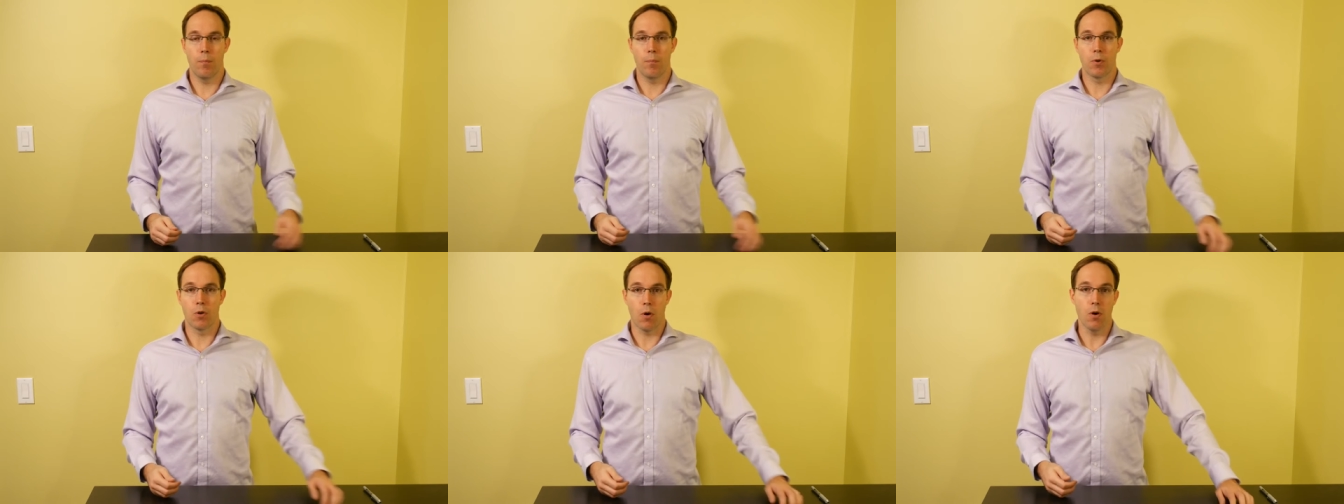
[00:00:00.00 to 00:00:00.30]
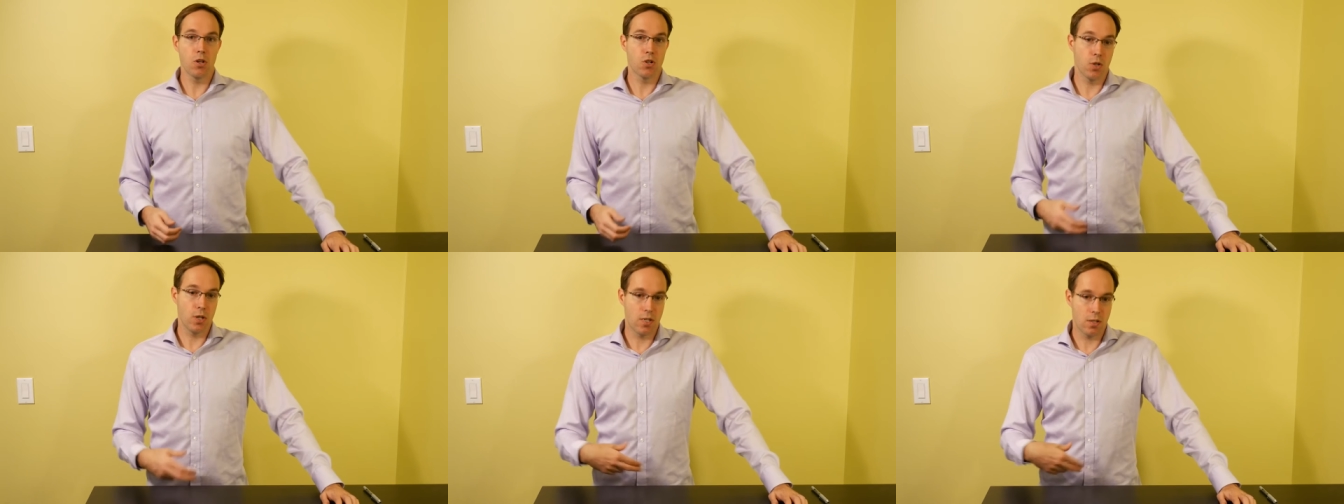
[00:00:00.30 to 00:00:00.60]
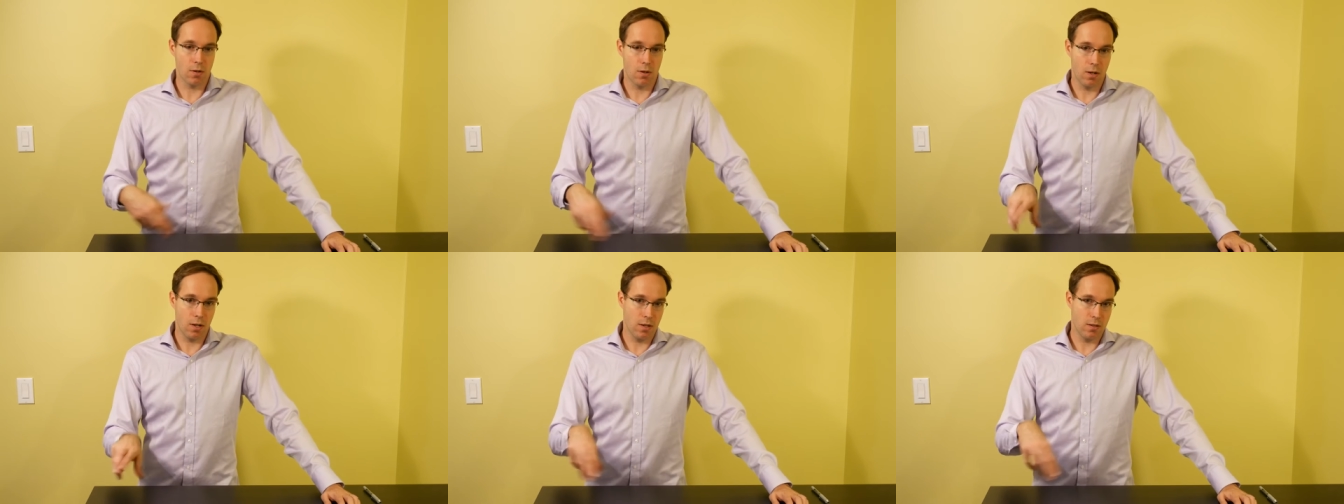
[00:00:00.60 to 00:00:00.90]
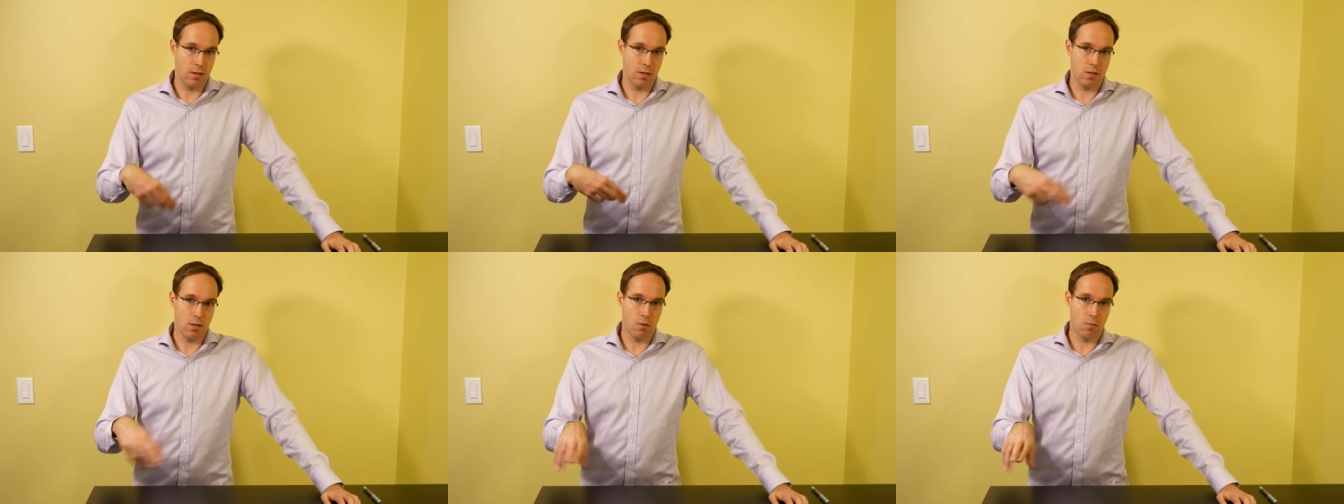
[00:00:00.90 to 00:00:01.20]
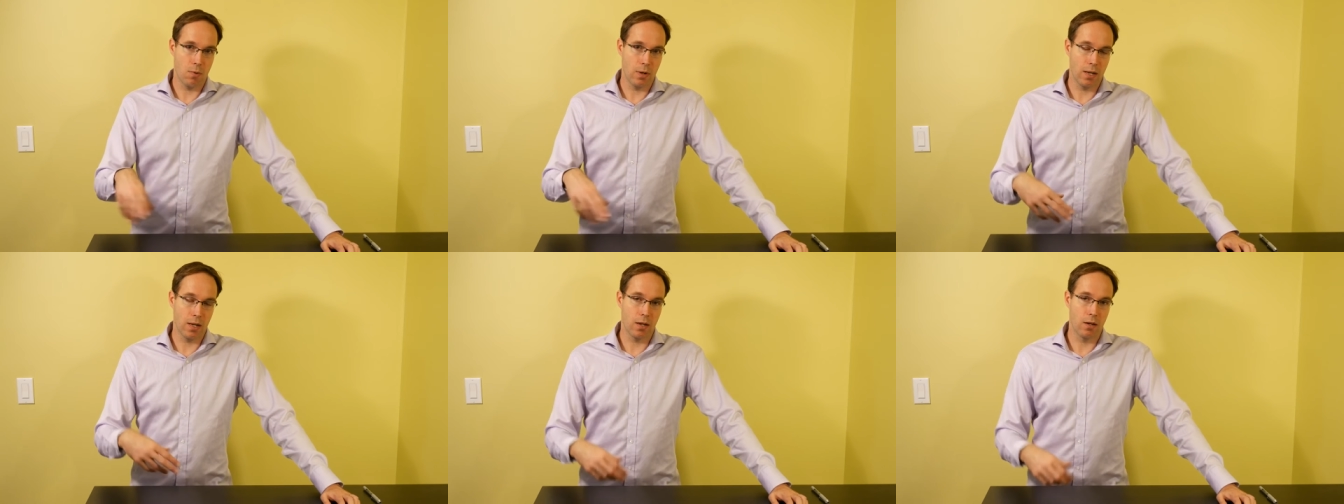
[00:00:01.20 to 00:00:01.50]
grocery store does as they're
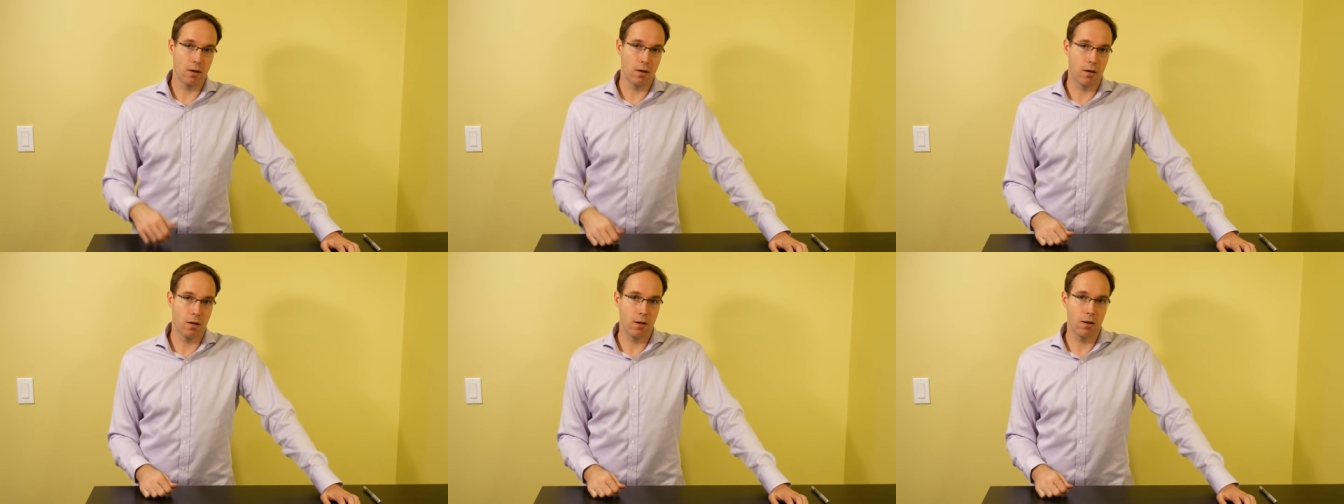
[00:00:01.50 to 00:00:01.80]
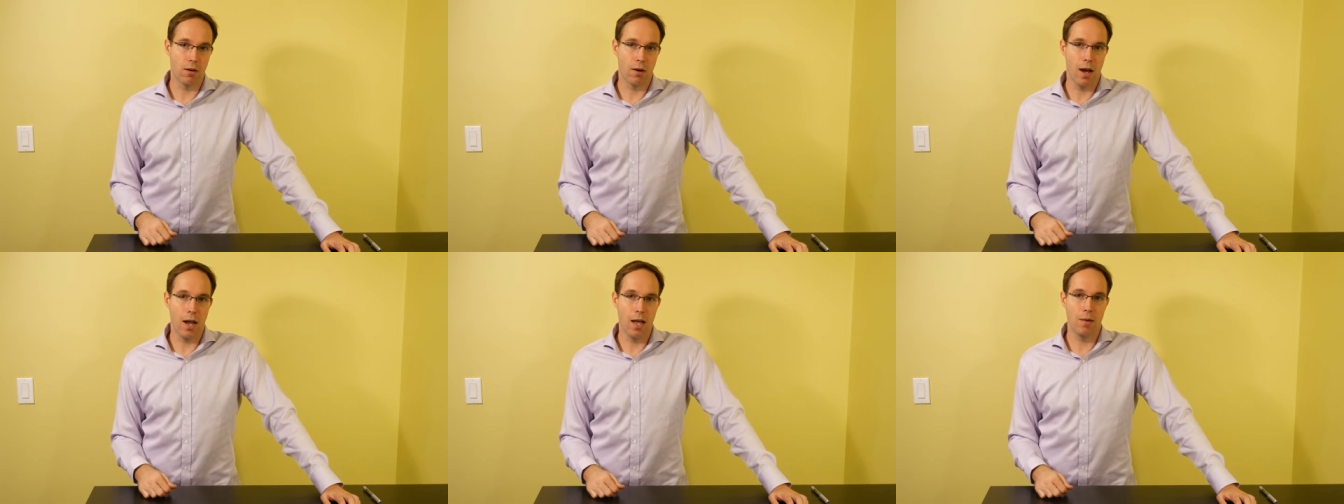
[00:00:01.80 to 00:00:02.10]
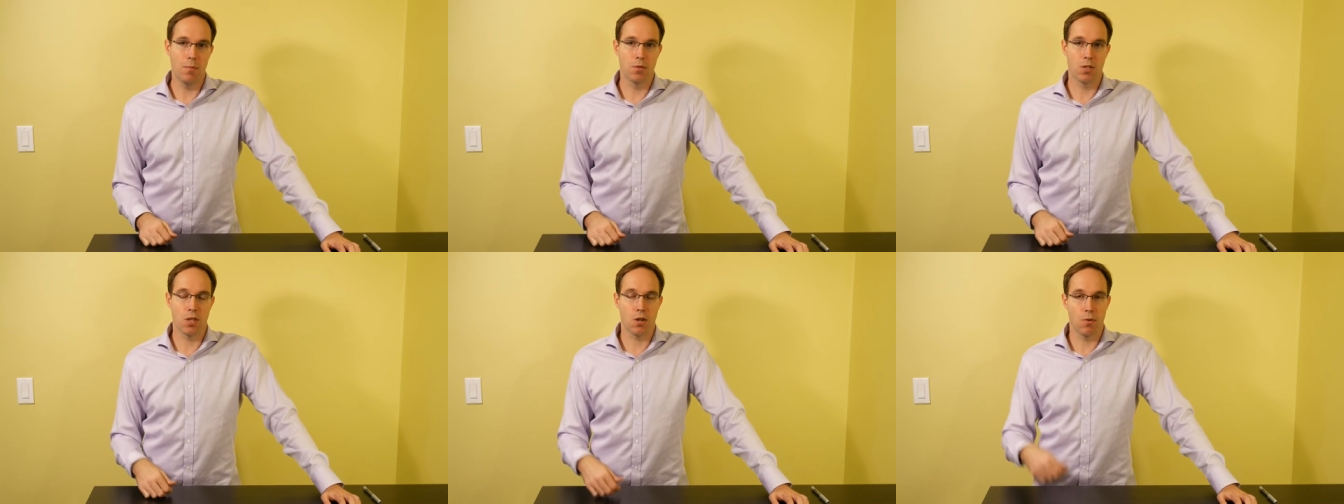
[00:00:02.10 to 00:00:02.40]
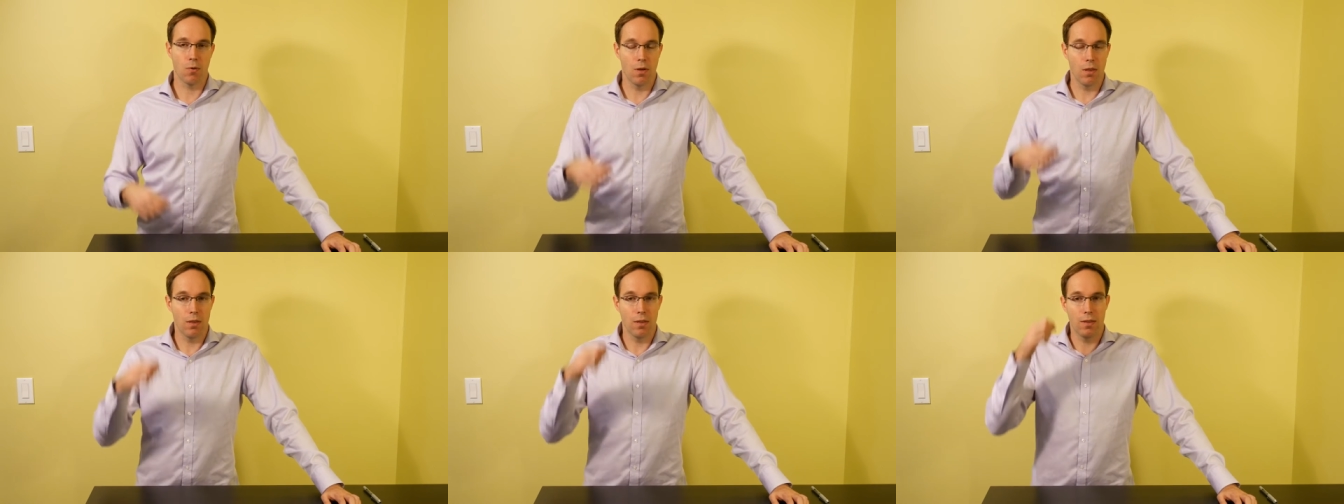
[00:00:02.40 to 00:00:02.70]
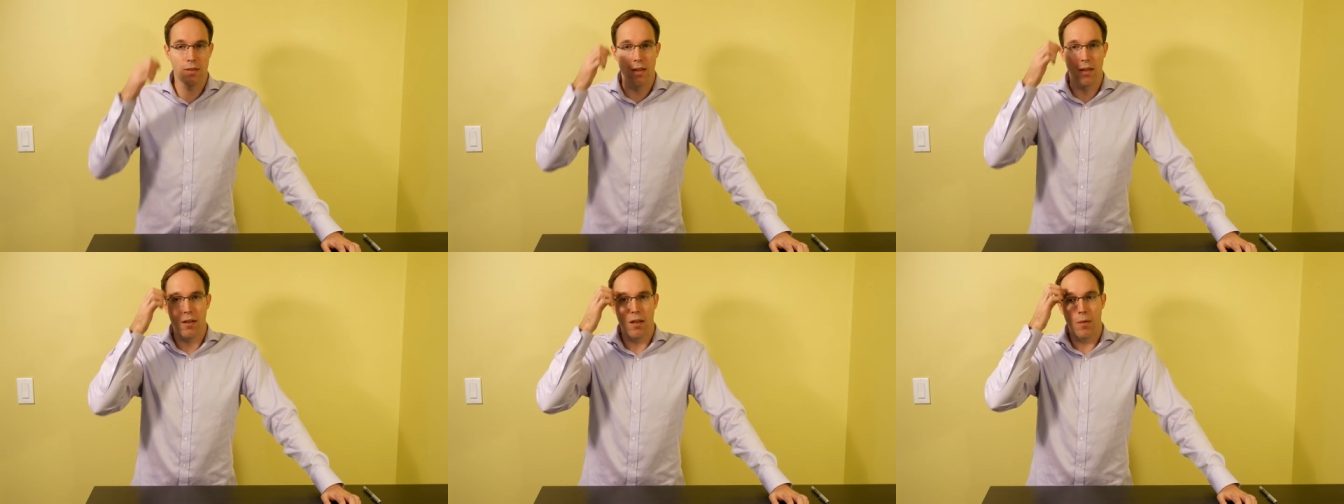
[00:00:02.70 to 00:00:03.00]
ringing your, your items through at the
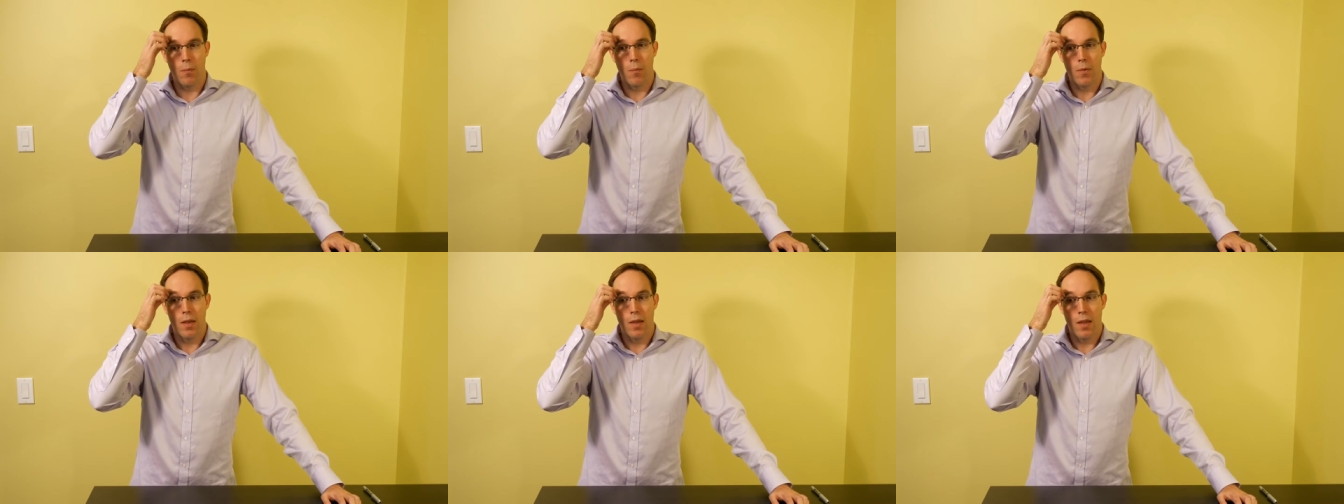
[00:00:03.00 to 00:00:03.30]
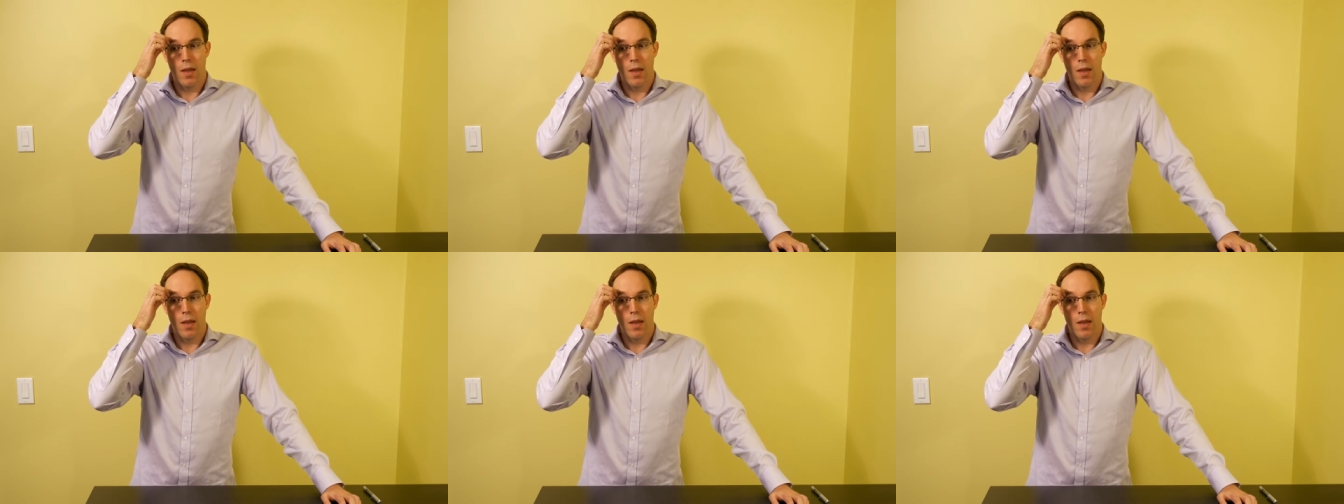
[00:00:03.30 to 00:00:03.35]
till.